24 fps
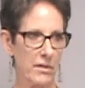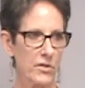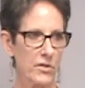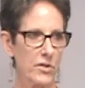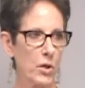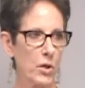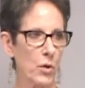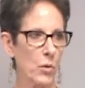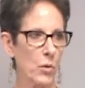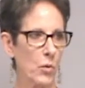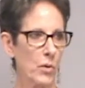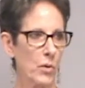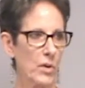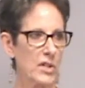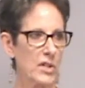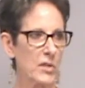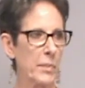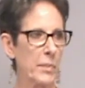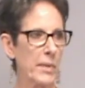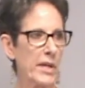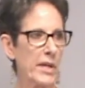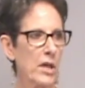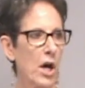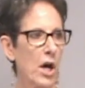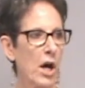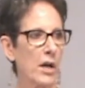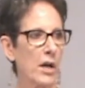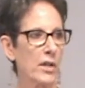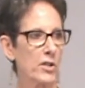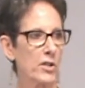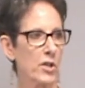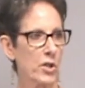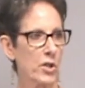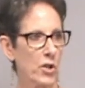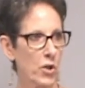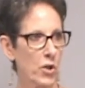So it's
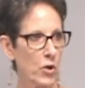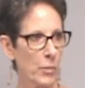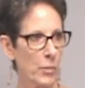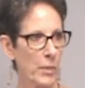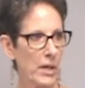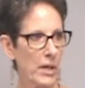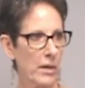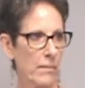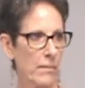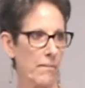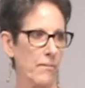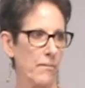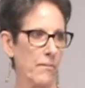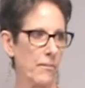beyond human.